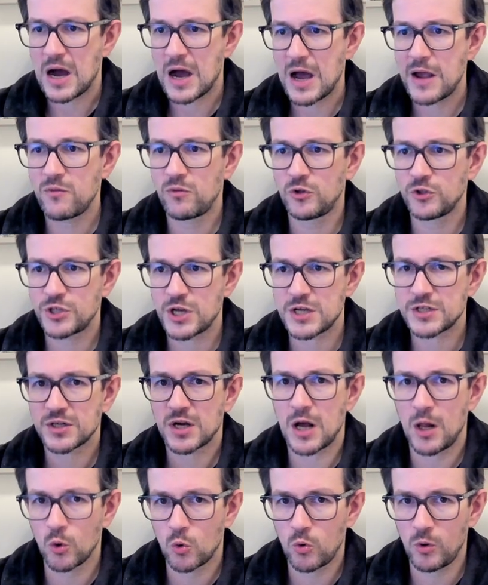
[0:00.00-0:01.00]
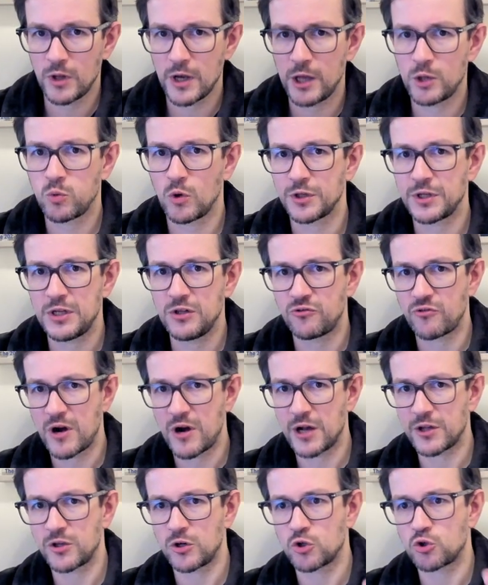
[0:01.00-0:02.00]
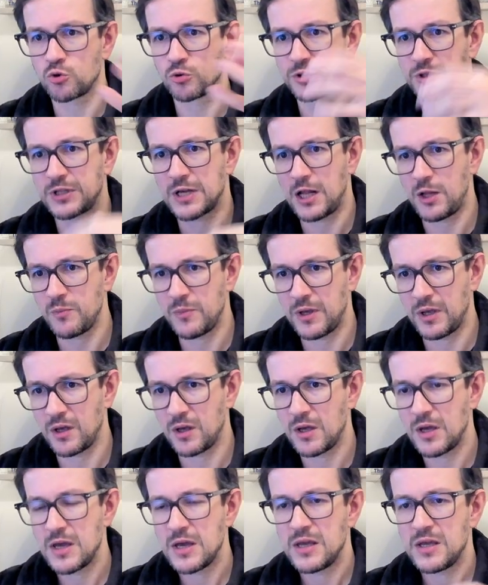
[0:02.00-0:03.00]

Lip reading: I will just calculate what interactor should tell me